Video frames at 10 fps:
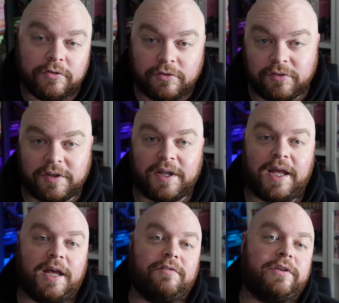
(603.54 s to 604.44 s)
interesting to
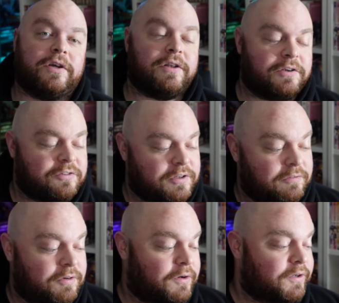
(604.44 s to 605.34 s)
have in the collection
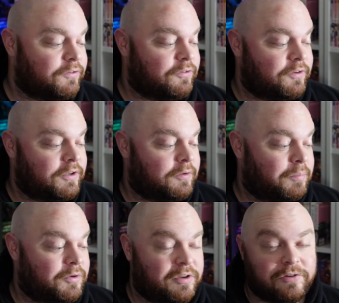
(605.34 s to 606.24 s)
and very interesting to
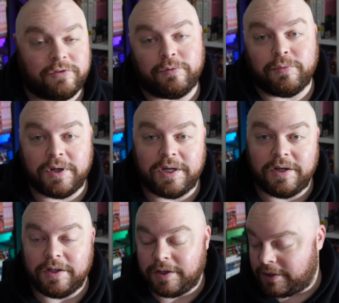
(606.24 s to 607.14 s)
potentially
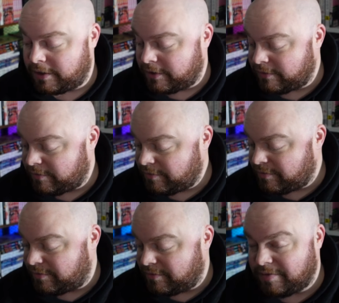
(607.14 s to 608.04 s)
read
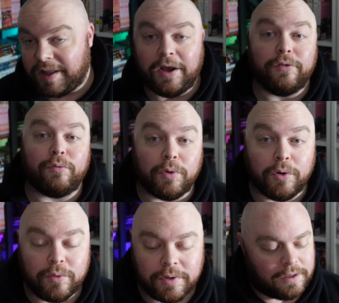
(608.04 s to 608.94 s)
down the
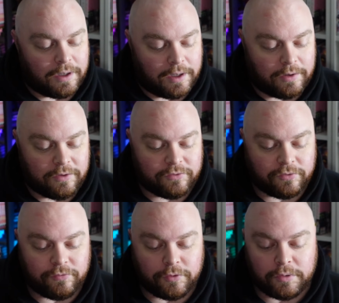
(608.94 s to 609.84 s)
road. These
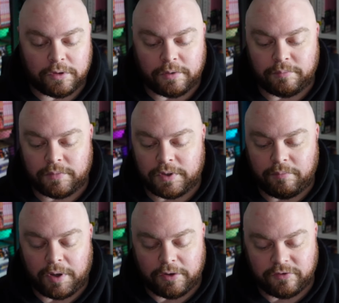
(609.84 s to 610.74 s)
are, from
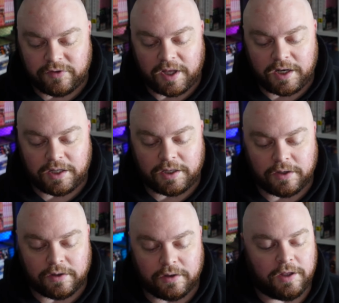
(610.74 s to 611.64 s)
my
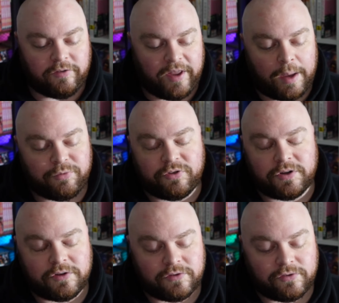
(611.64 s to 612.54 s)
understanding,
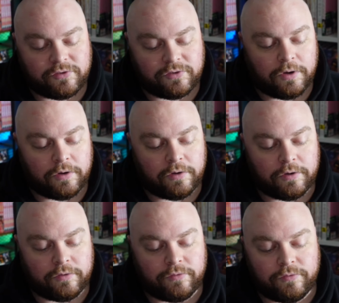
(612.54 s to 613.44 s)
adaptations
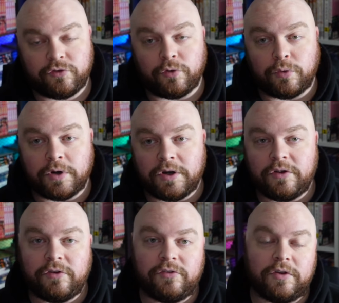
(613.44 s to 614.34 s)
of
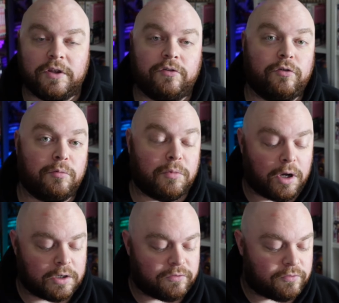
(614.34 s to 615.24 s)
stories into
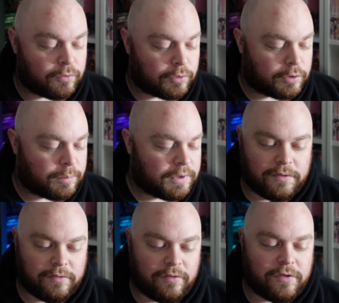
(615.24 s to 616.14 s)
manga form.
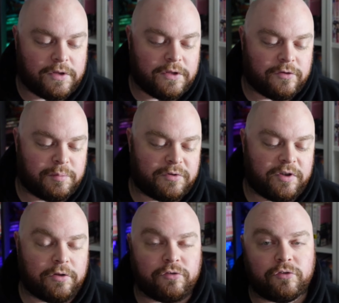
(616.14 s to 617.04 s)
These
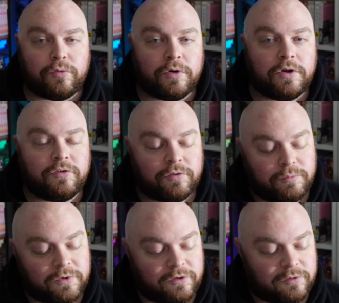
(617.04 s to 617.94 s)
particular stories
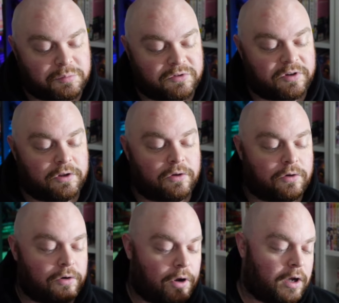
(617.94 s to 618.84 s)
from this
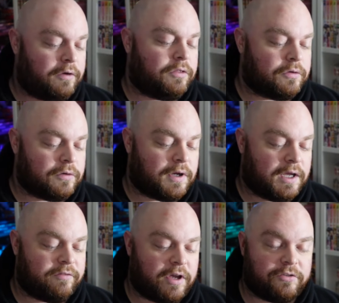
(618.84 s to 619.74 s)
particular author I
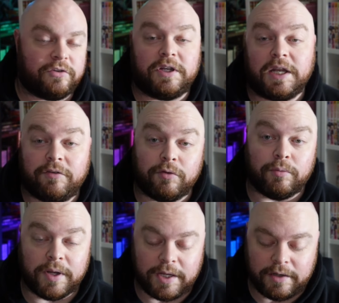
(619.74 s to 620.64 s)
have actually never
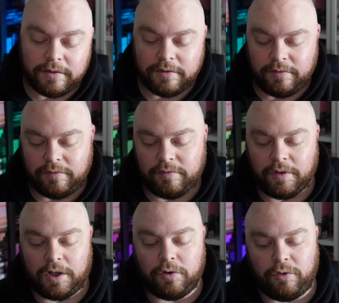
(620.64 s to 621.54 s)
read.
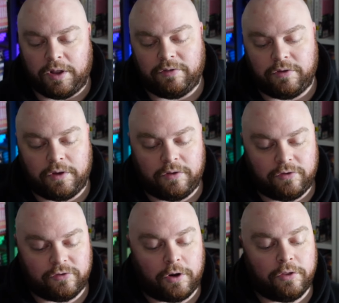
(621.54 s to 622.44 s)
I know that
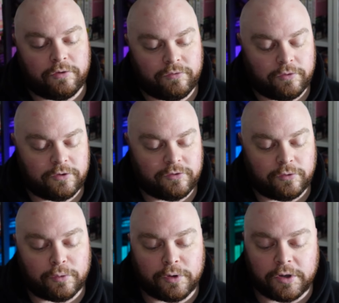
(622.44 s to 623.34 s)
this author for these
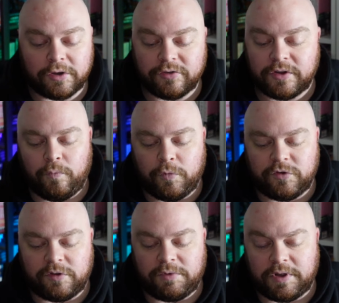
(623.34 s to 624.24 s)
stories was
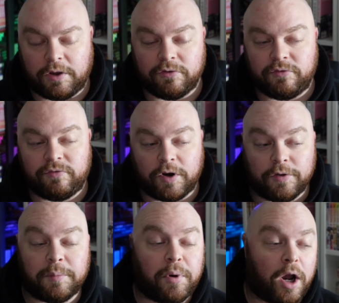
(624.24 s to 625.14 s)
something that was
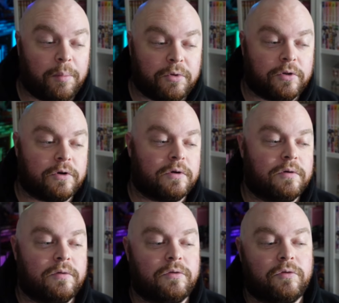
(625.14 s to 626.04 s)
fairly popular
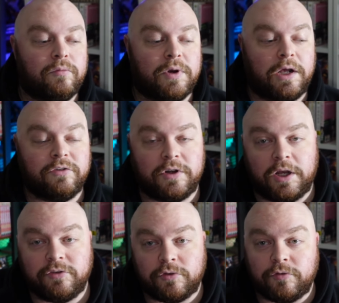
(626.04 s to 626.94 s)
when I was in
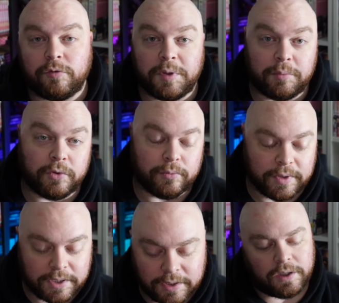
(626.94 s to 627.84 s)
high school for people to
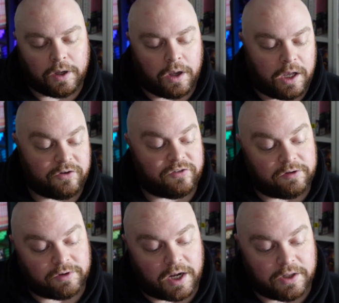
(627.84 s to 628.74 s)
read. I just
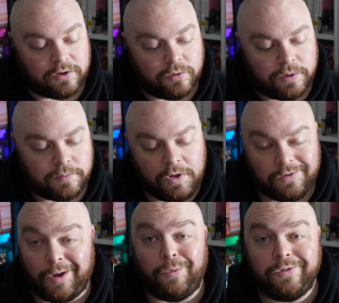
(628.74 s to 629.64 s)
never got into it
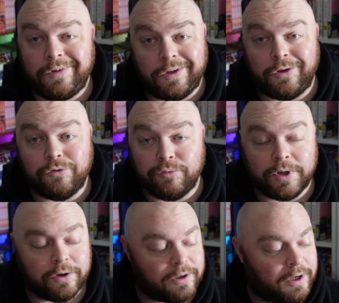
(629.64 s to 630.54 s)
because I wasn't a huge
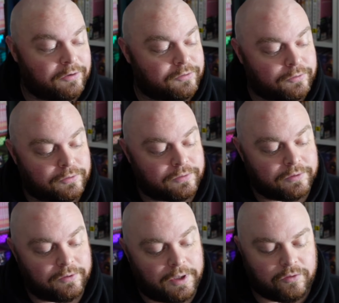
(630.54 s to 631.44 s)
reader in high school.
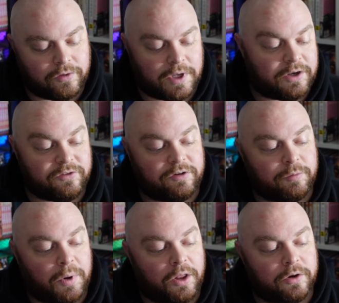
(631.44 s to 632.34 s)
So yeah, I just never
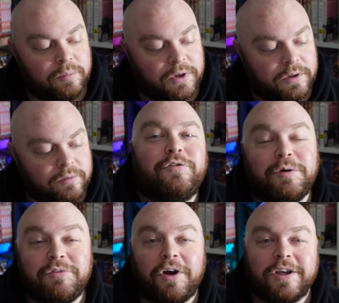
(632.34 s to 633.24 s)
bothered. But so what
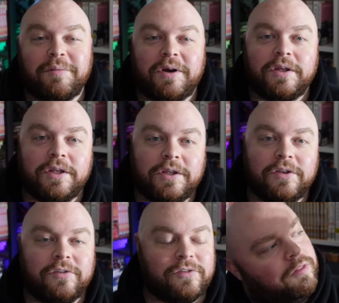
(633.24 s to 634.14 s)
I'm talking about
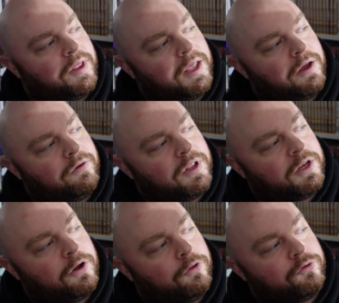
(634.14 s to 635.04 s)
is The Hound
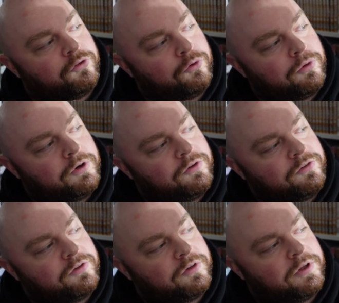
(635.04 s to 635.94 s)
and Other
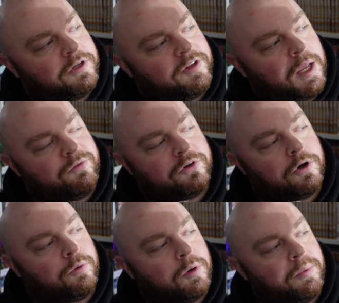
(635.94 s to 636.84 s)
Stories, an adaptation
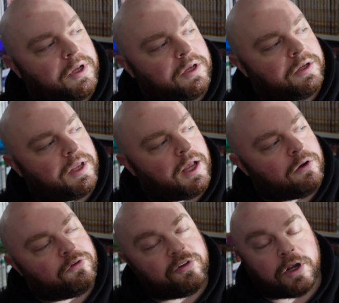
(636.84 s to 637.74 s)
artwork by
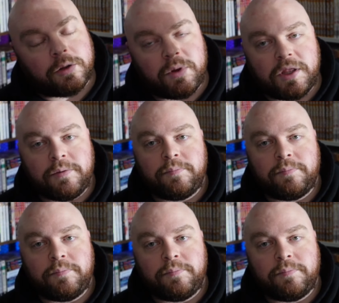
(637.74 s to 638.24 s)
Gao Tanabe.